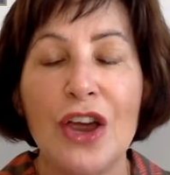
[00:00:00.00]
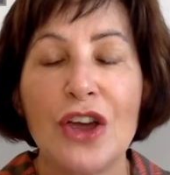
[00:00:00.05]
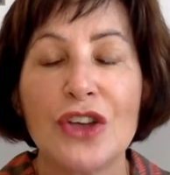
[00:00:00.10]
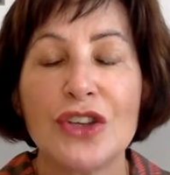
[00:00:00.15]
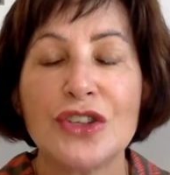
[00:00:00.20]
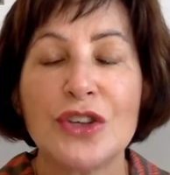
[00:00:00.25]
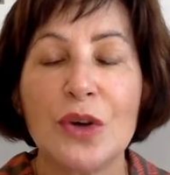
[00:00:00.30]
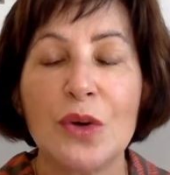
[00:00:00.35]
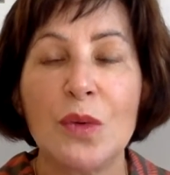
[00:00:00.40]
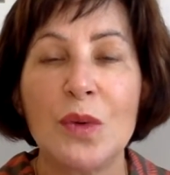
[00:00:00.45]

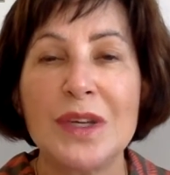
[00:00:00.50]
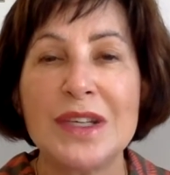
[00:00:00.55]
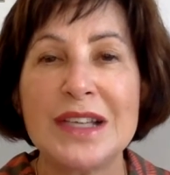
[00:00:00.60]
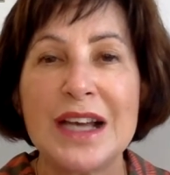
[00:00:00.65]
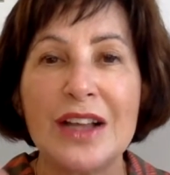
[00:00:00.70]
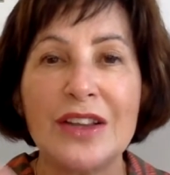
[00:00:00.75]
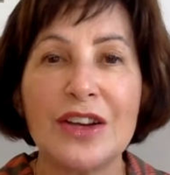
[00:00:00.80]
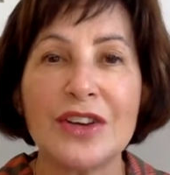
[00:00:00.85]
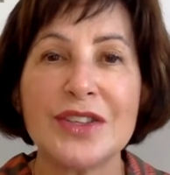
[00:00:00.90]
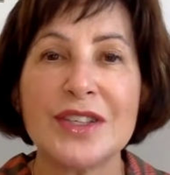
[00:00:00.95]
So we
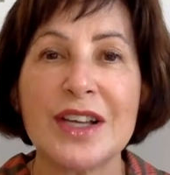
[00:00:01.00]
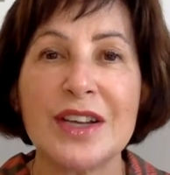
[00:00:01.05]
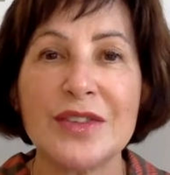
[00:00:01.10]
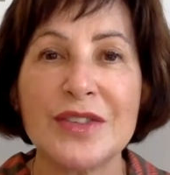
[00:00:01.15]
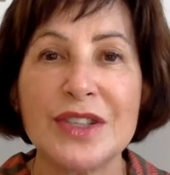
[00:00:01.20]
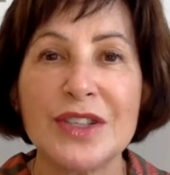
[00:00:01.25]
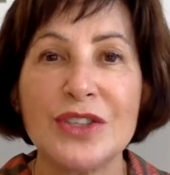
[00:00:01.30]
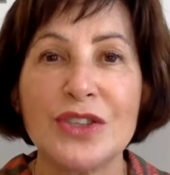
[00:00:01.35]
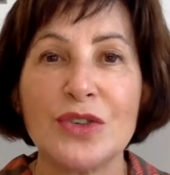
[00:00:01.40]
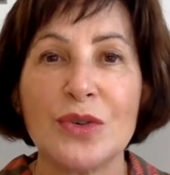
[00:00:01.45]
tell ourselves
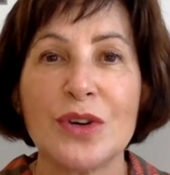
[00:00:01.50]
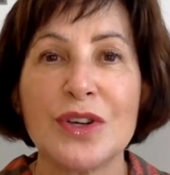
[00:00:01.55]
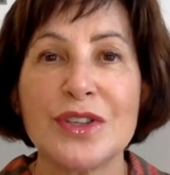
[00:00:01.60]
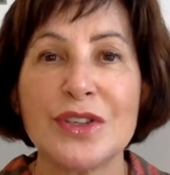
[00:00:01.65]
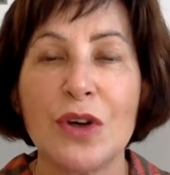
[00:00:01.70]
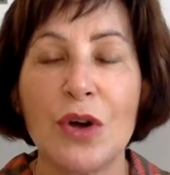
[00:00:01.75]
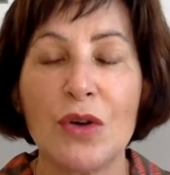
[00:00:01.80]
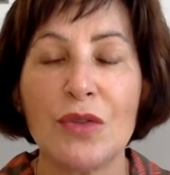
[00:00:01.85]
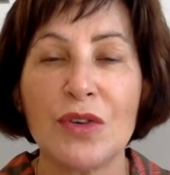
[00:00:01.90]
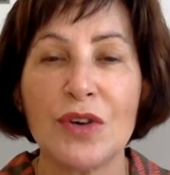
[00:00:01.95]
these stories
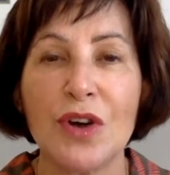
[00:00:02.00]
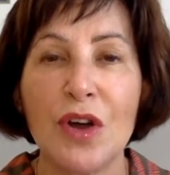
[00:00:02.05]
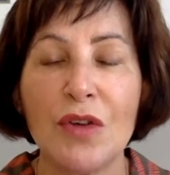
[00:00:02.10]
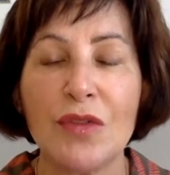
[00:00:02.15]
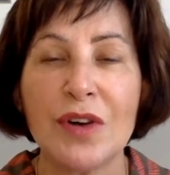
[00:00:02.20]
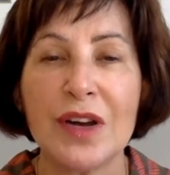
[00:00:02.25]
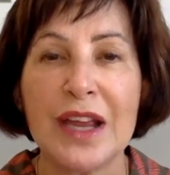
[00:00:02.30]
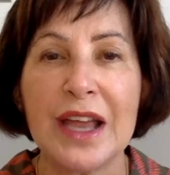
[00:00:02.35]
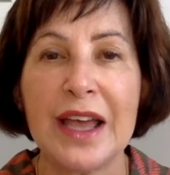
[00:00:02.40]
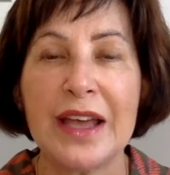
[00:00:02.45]
over and
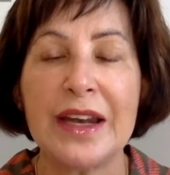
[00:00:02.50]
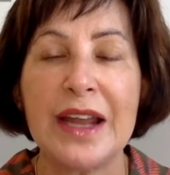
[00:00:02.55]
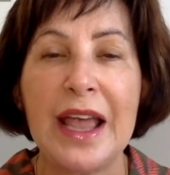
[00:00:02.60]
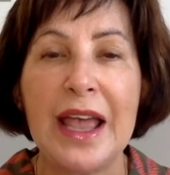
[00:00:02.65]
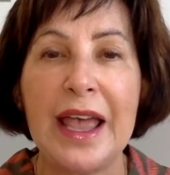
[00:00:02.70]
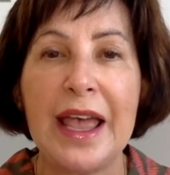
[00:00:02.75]
over again,